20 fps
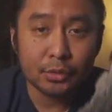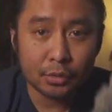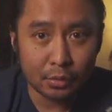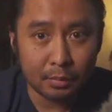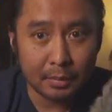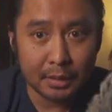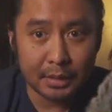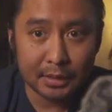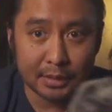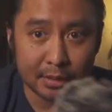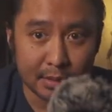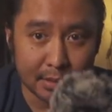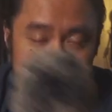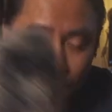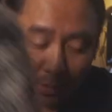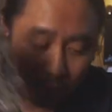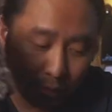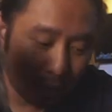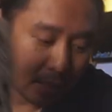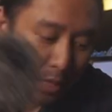too many
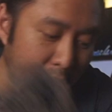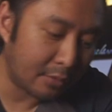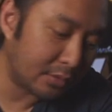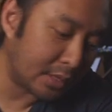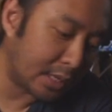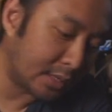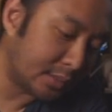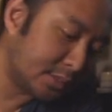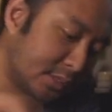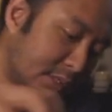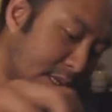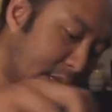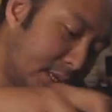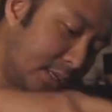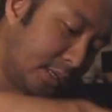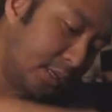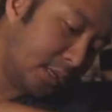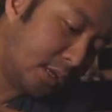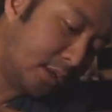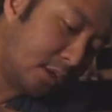things. So I have that
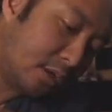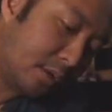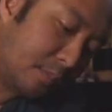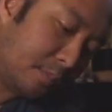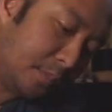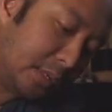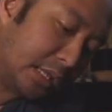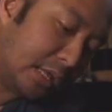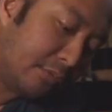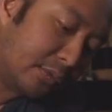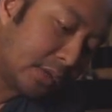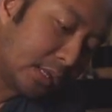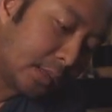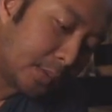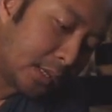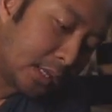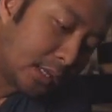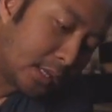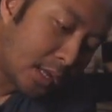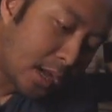slotted here, gave it a
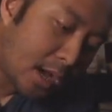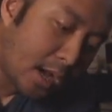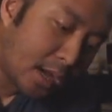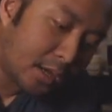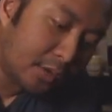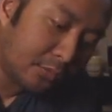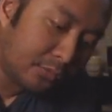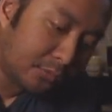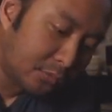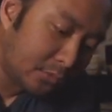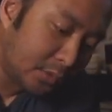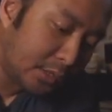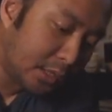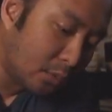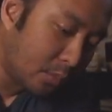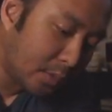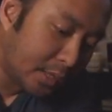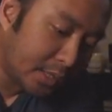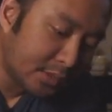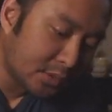lot of
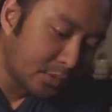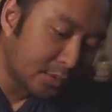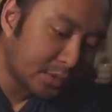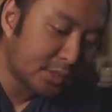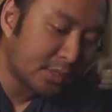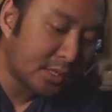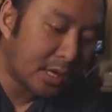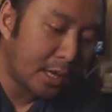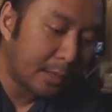leeway so it's